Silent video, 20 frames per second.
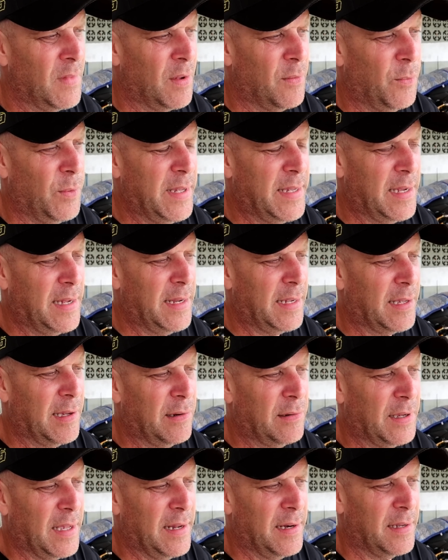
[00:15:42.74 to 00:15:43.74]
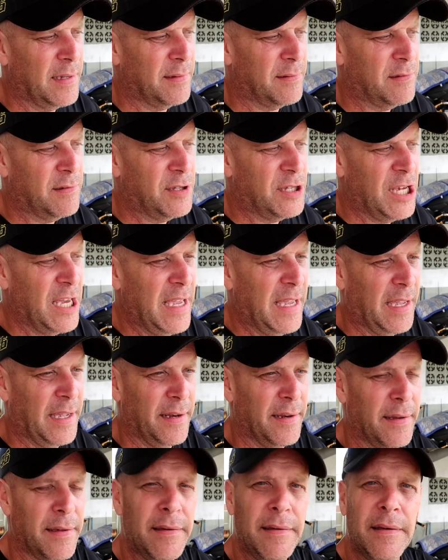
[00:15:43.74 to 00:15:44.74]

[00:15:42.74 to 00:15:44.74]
We got to go get a chain.